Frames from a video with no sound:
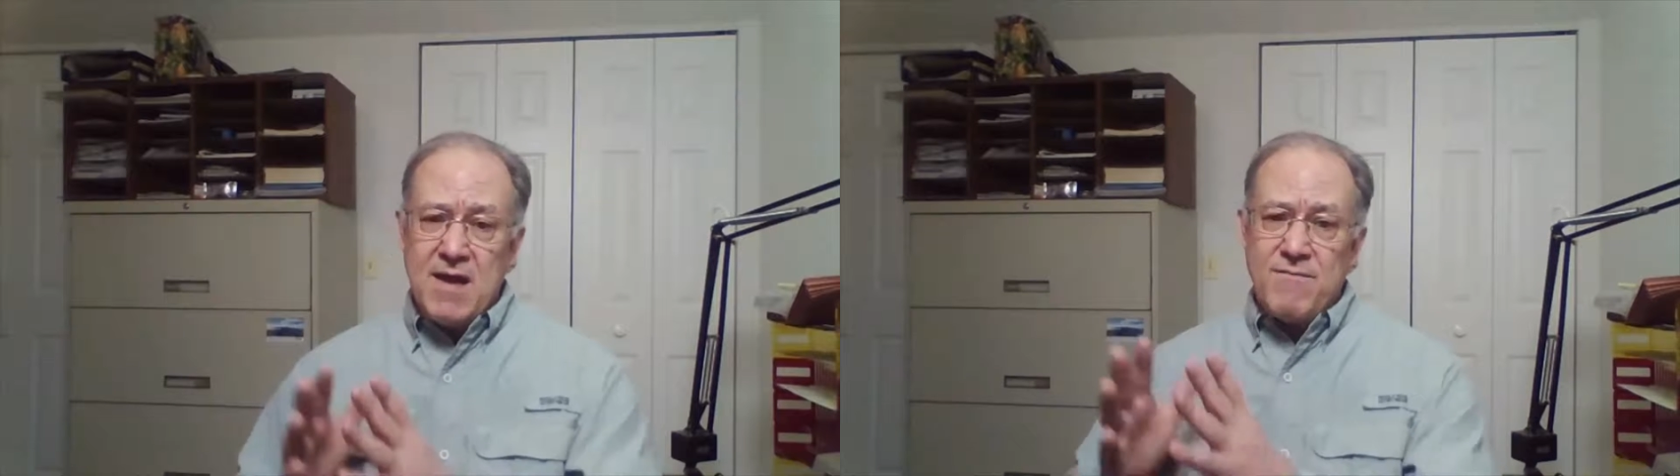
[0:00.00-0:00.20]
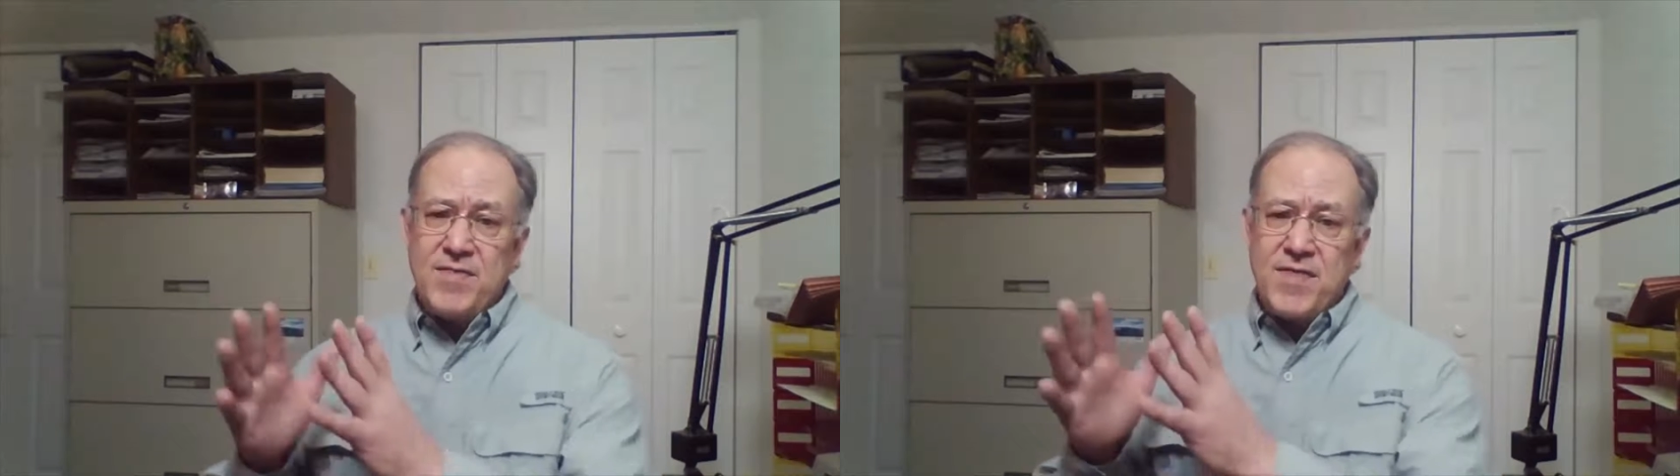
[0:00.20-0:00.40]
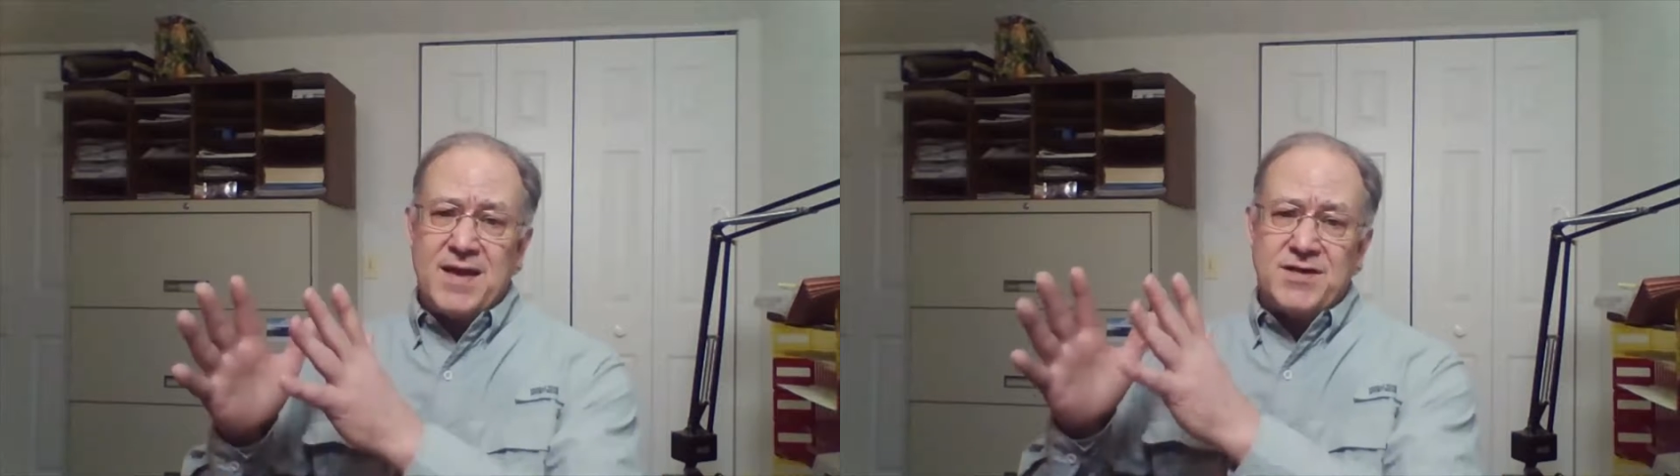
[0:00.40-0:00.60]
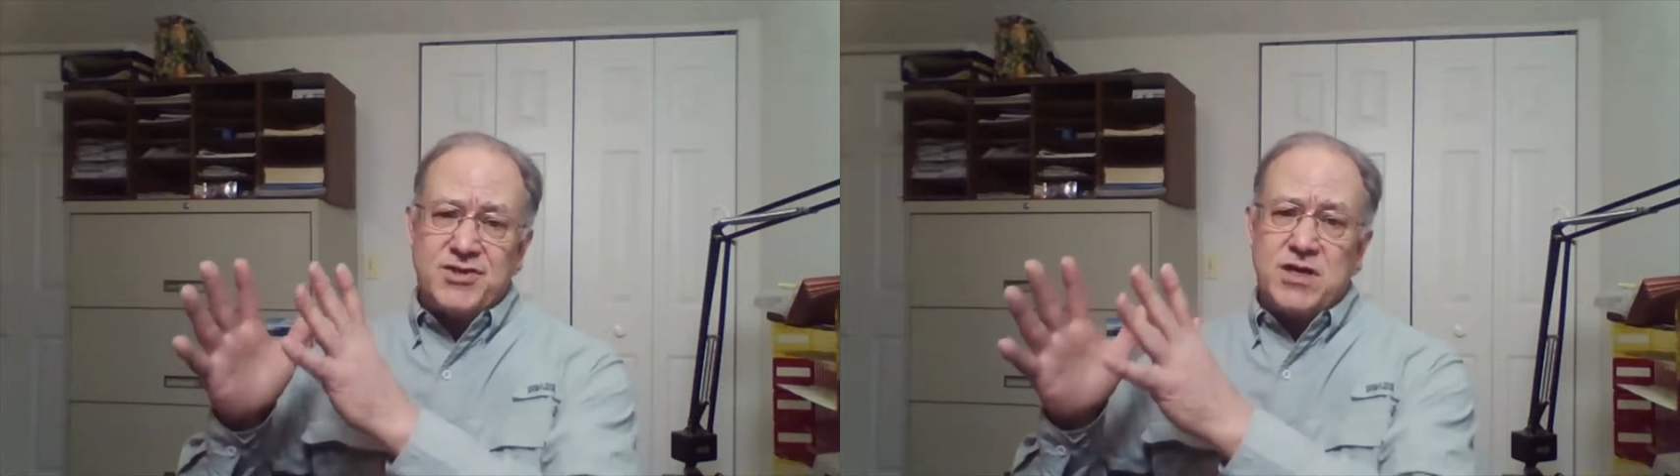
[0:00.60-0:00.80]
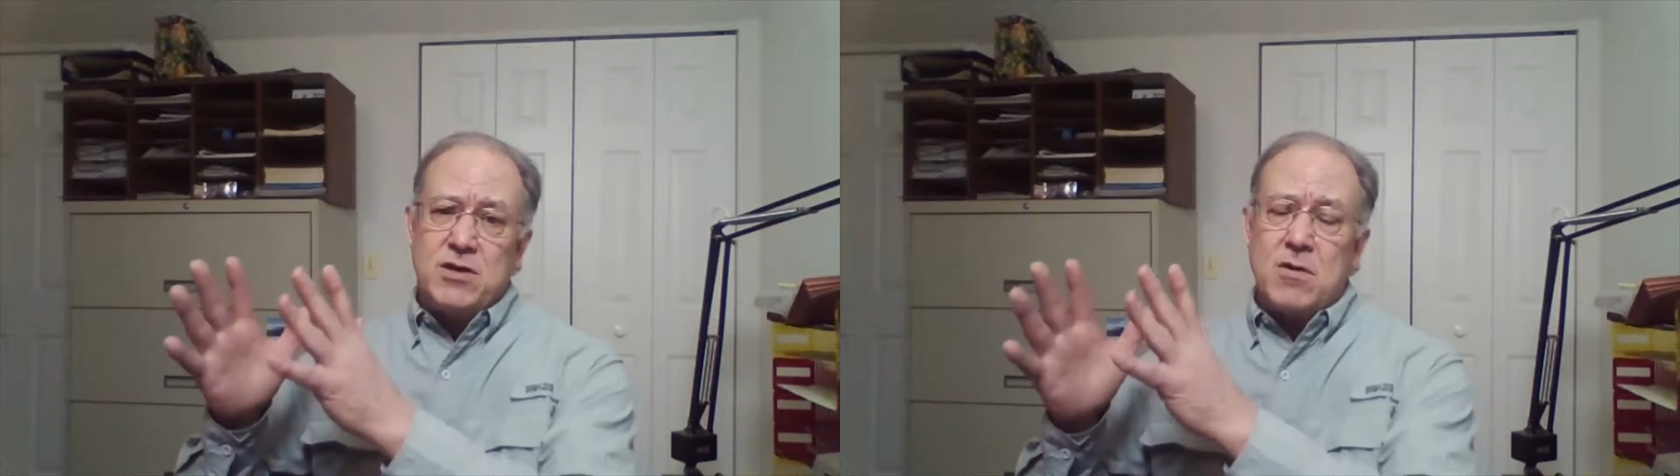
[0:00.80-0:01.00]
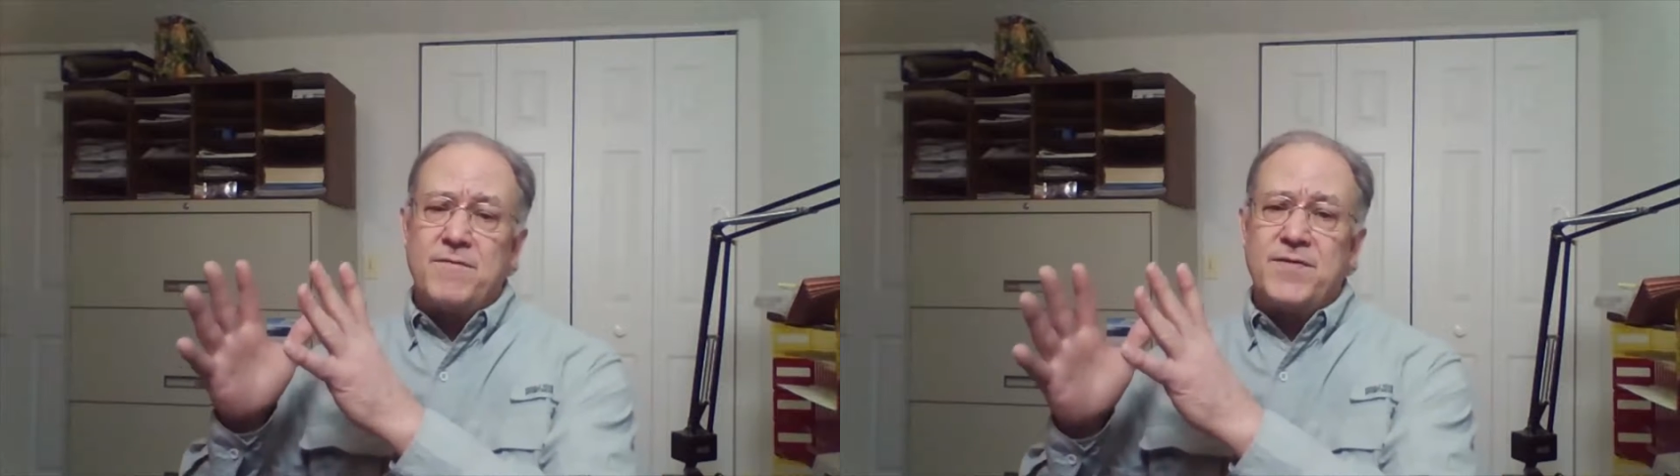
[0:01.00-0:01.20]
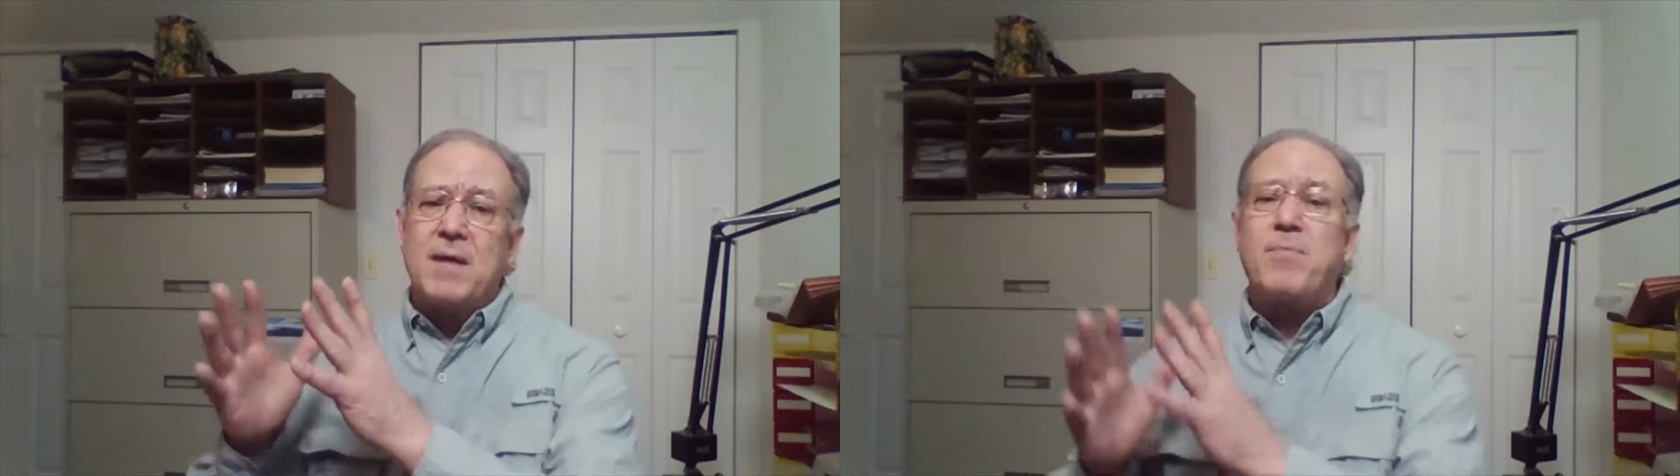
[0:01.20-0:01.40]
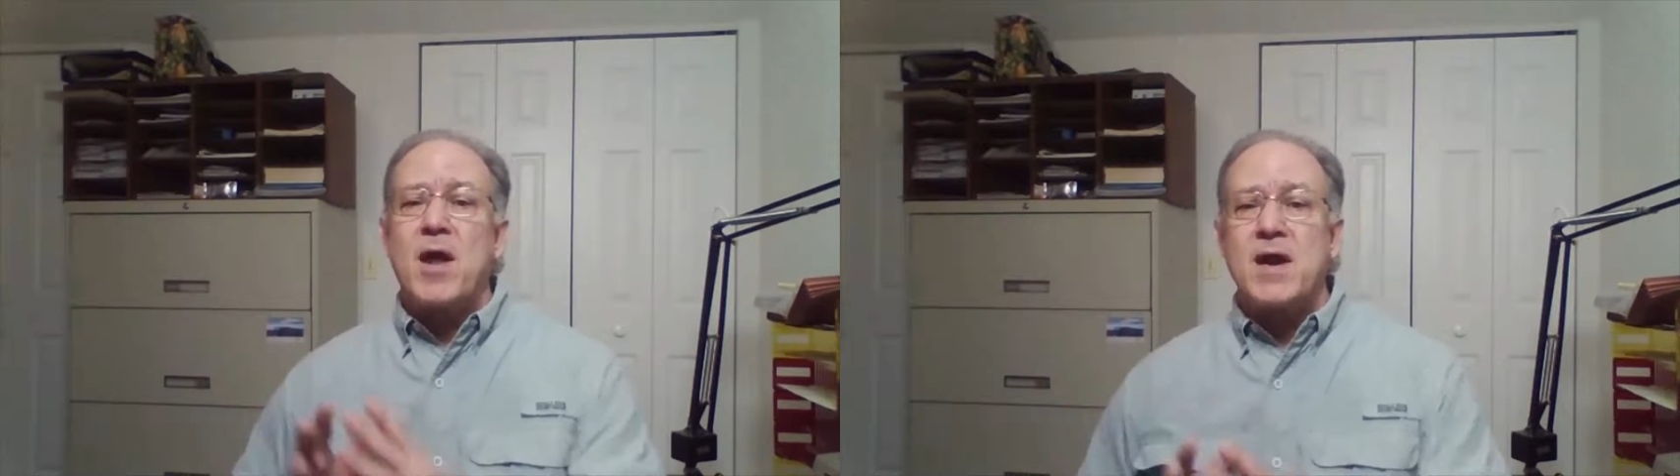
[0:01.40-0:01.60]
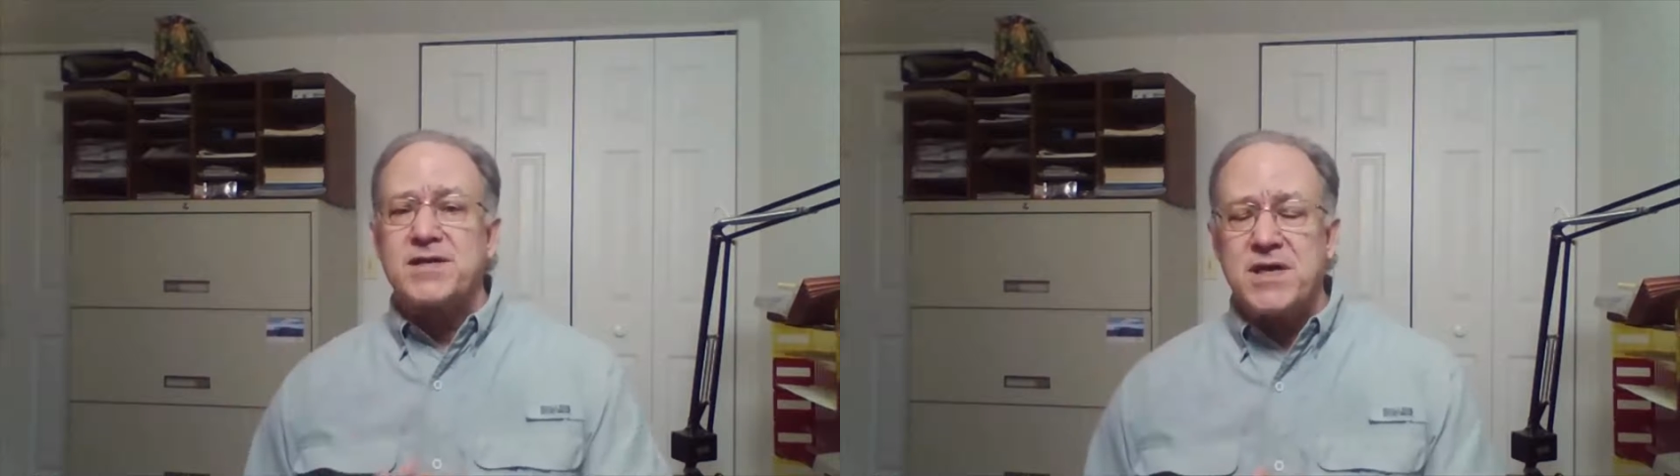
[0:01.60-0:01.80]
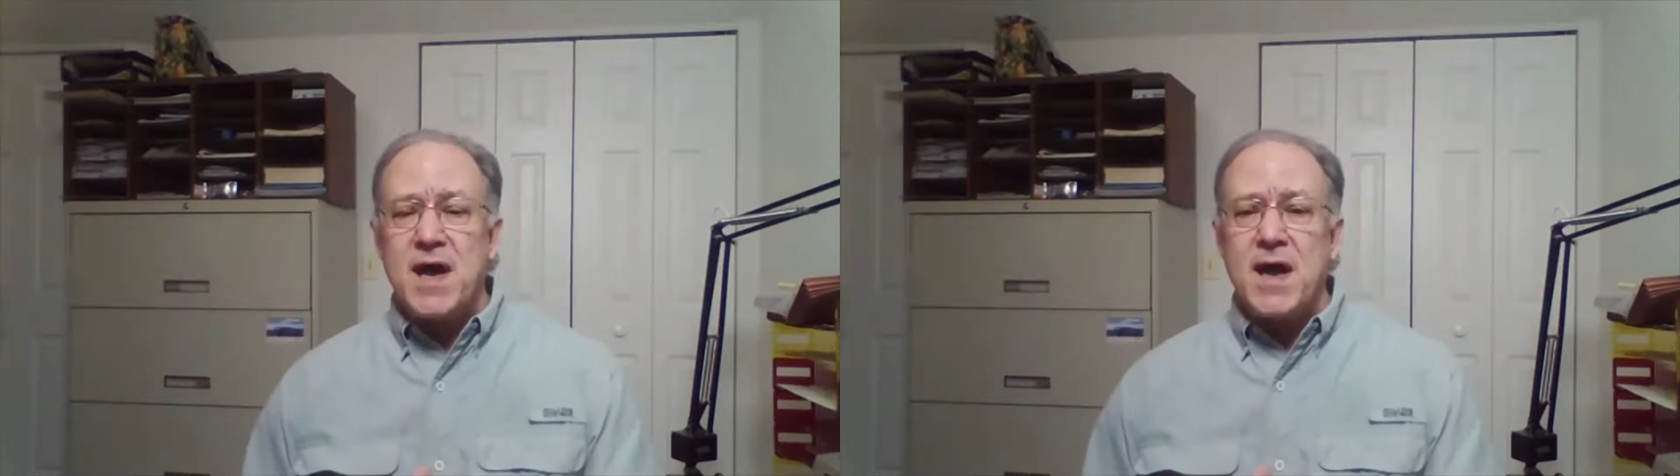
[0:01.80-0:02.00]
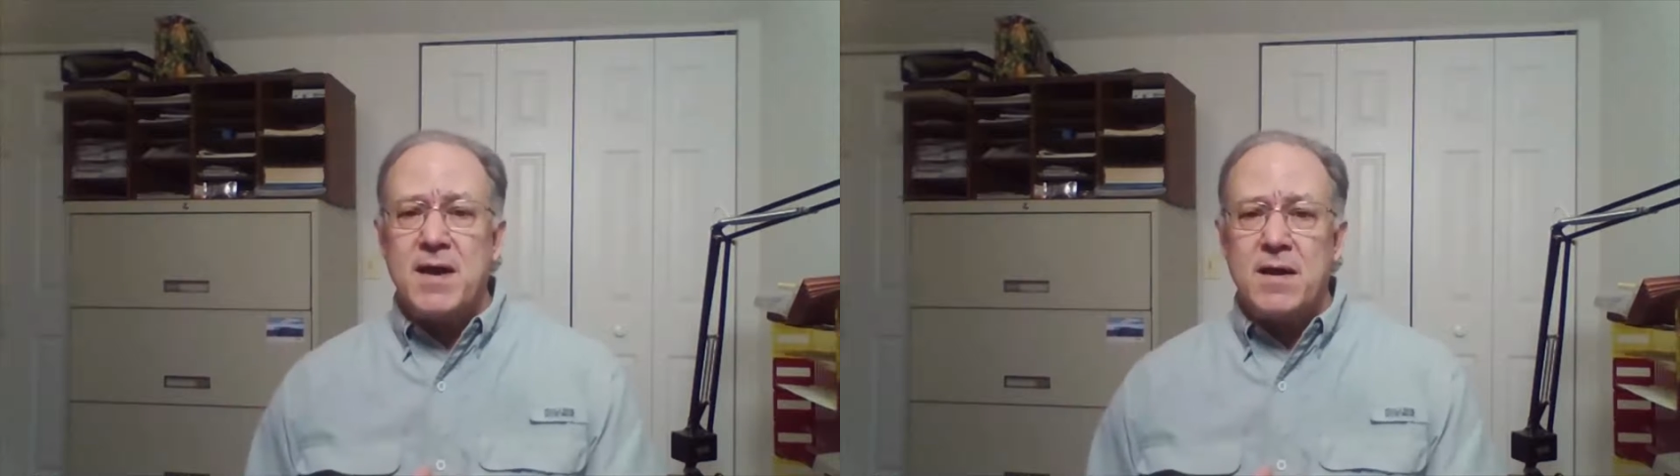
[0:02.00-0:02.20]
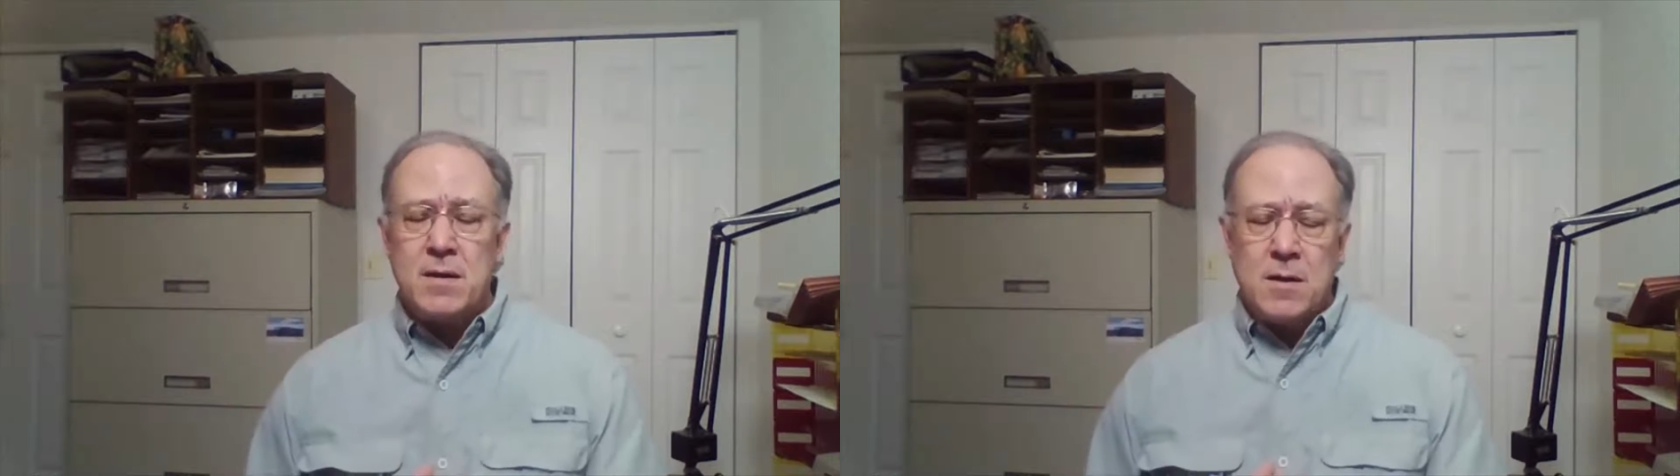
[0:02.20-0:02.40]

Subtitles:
everything is geared off that product side.